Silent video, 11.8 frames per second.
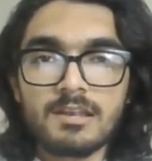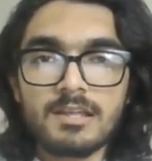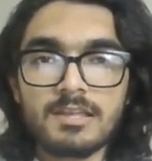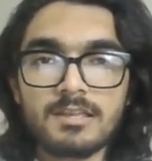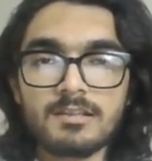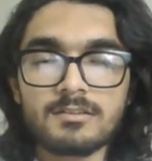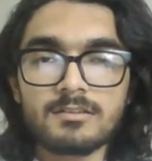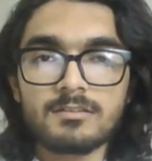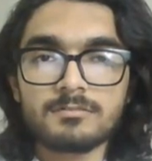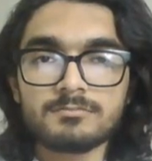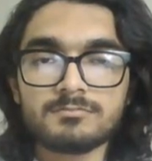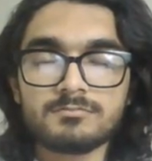like
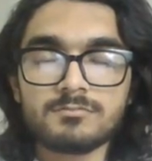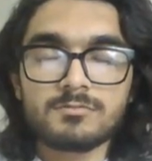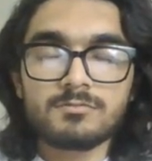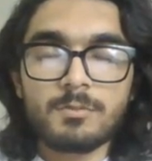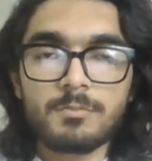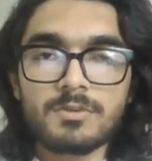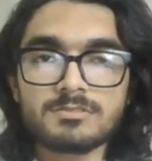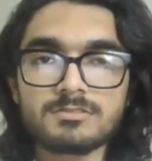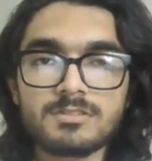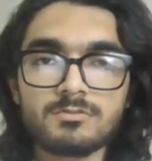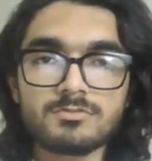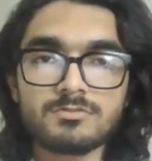the
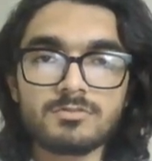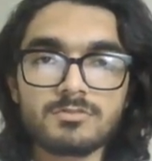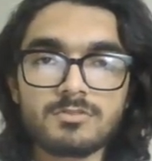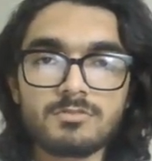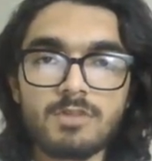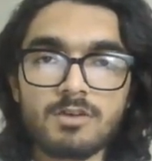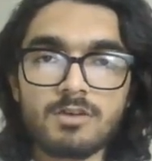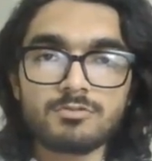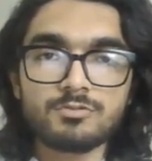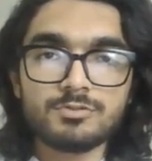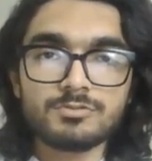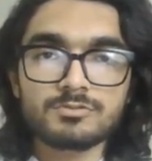person who don't know how
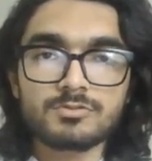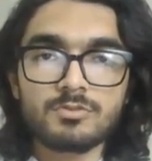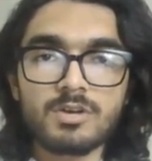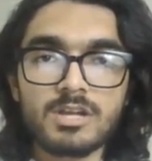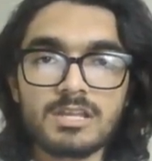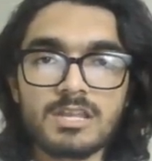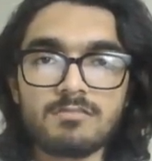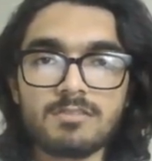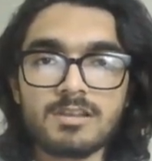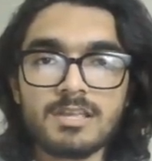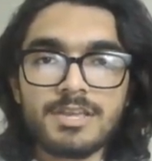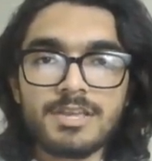to use Go High
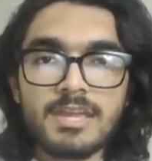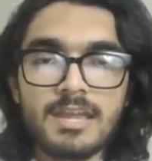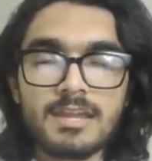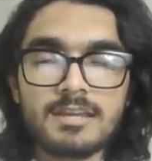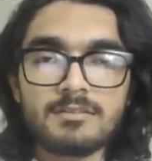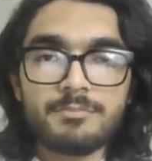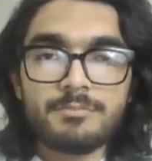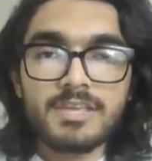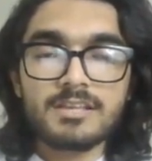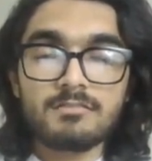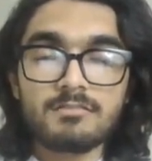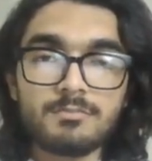Level and
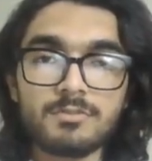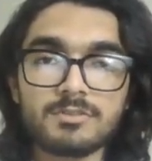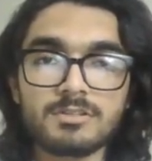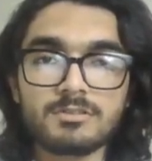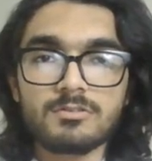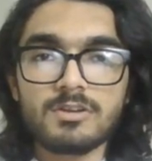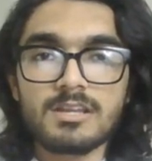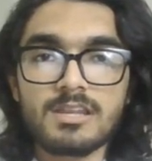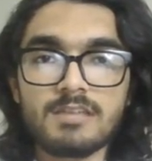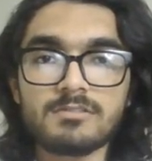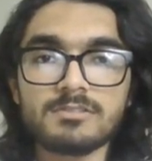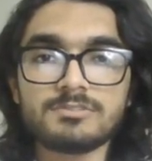make a grip on the Go High
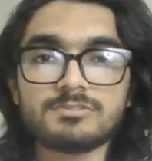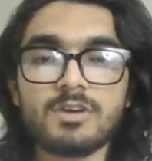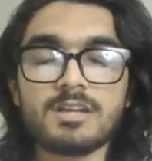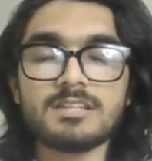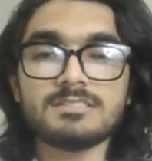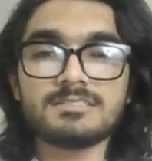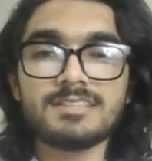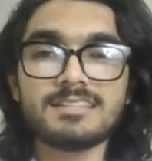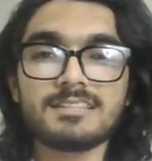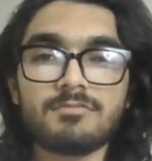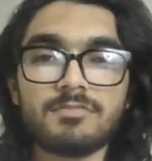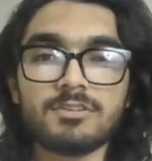Level. So I
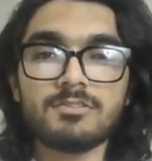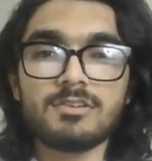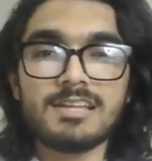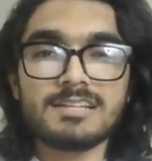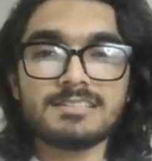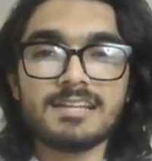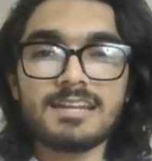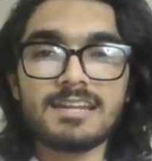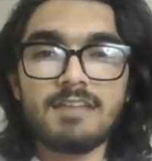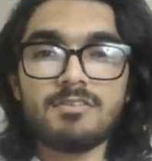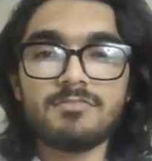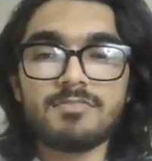designed the video like that
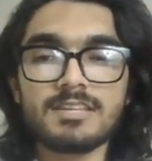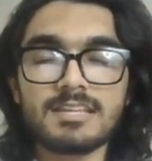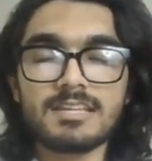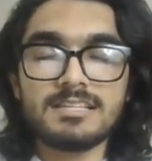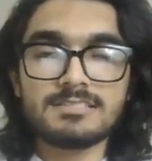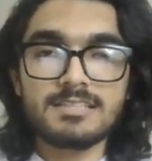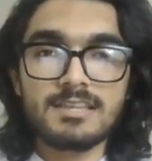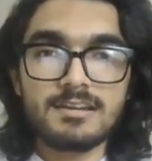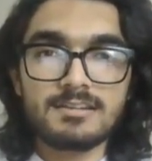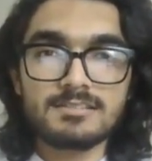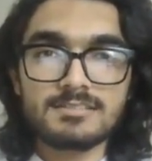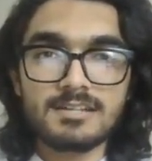everyone can easily
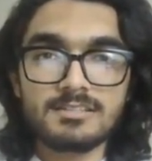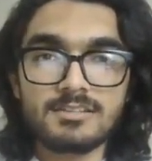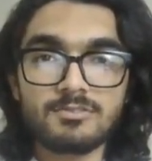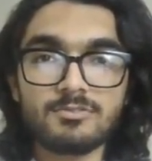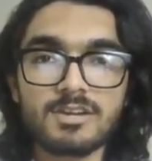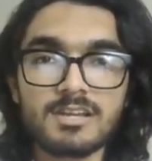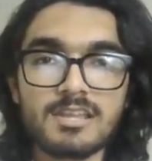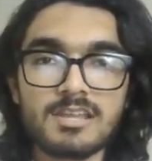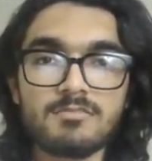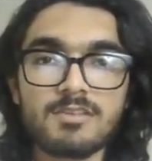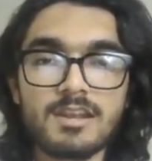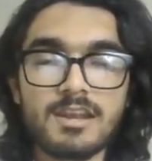understand the Go High
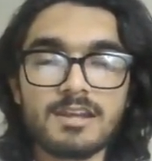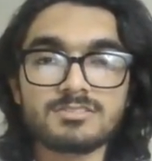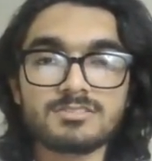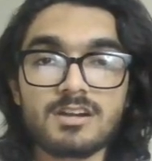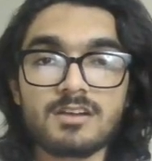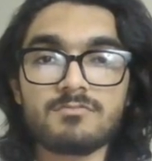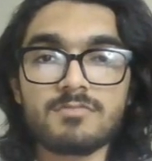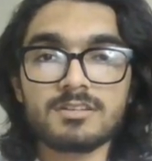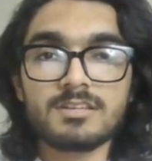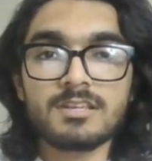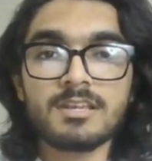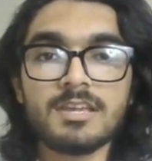Level and start
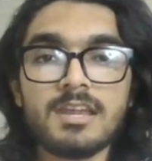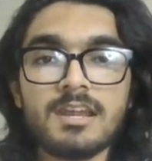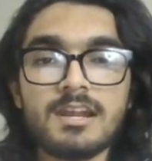working